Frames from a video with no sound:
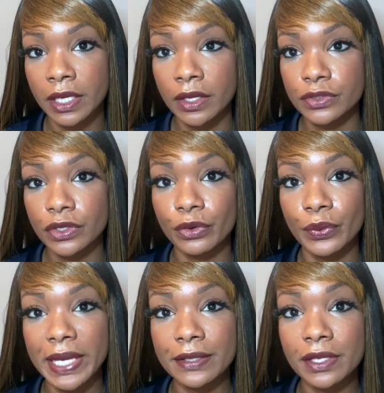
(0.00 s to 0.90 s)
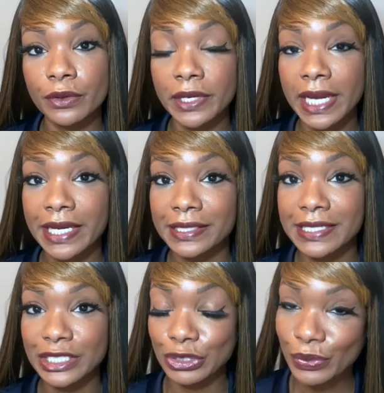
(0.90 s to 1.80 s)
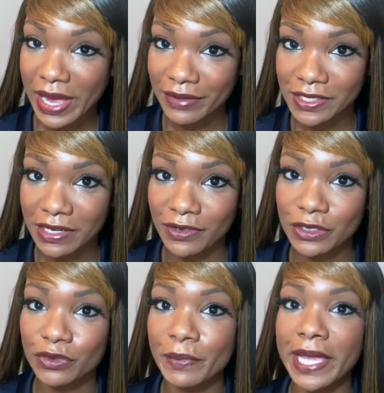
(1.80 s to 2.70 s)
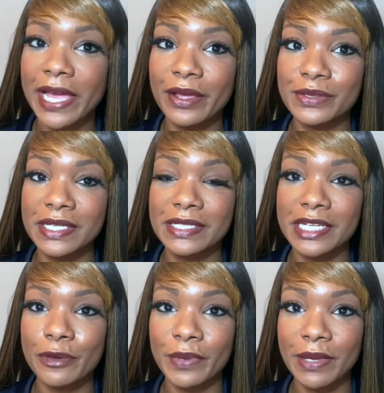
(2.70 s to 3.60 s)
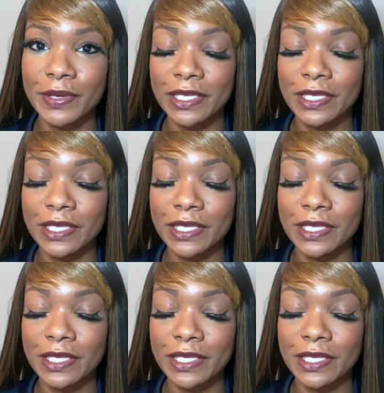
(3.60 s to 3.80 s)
So in theory, I do have savings for my housing down payment,